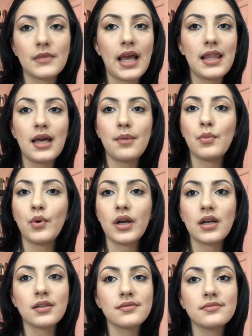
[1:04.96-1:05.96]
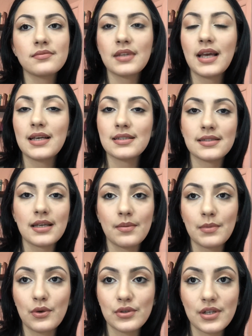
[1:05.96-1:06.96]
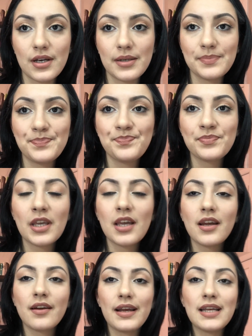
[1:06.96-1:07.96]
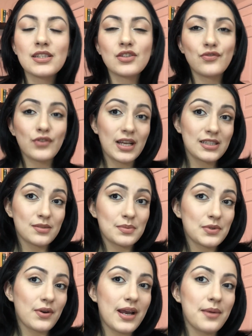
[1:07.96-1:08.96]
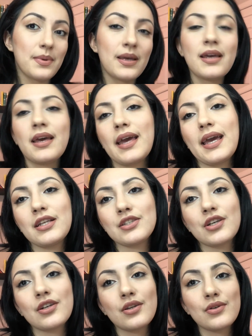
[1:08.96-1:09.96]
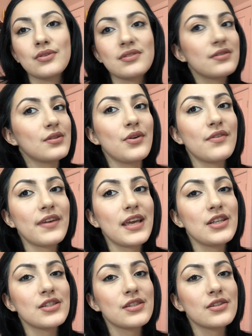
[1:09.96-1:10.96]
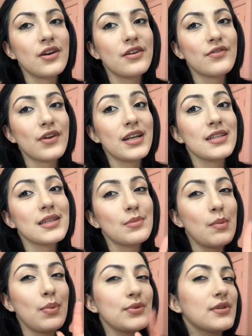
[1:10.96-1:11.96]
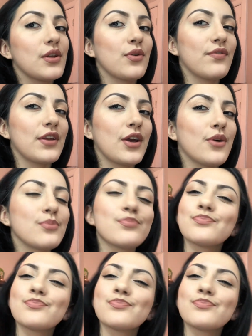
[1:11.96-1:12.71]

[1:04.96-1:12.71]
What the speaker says: a lot more as time goes on. Right, don't forget to subscribe and turn those notifications on for any time I post a new video.